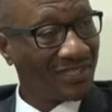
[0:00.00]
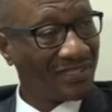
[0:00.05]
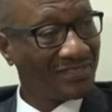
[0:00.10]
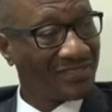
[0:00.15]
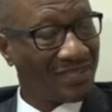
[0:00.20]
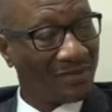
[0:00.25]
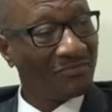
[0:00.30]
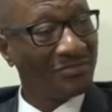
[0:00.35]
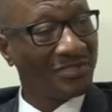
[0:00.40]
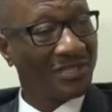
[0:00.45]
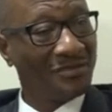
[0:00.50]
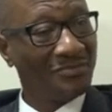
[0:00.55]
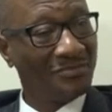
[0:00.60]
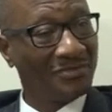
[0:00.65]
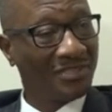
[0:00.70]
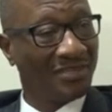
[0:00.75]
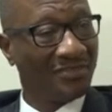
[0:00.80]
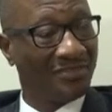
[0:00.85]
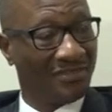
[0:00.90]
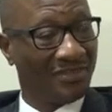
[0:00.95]

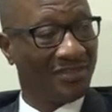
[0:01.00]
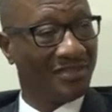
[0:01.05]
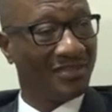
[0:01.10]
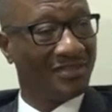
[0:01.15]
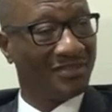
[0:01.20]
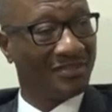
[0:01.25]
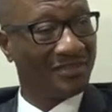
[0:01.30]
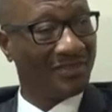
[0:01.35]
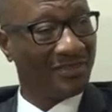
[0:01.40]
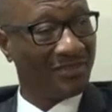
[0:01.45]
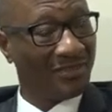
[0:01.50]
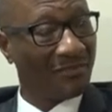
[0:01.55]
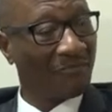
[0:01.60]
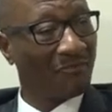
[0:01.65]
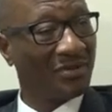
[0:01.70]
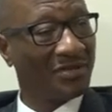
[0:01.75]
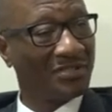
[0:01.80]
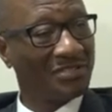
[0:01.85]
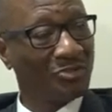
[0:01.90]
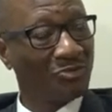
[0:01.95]
Sometimes I think in the
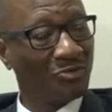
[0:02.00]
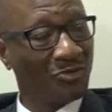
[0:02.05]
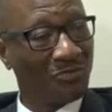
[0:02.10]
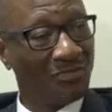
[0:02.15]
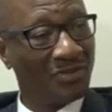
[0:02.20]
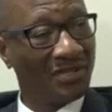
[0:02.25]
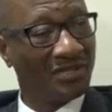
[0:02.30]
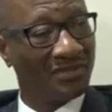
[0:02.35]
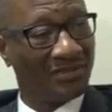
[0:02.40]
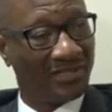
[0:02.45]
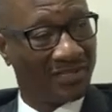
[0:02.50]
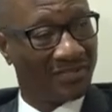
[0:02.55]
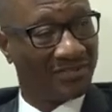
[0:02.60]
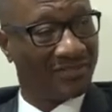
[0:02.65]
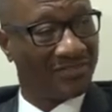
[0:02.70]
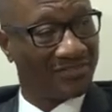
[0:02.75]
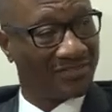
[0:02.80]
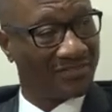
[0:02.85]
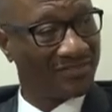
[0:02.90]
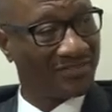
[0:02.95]
past we've been
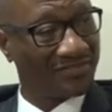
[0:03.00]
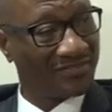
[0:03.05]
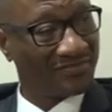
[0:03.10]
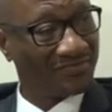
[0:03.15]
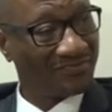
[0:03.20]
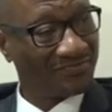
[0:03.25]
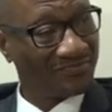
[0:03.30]
reckless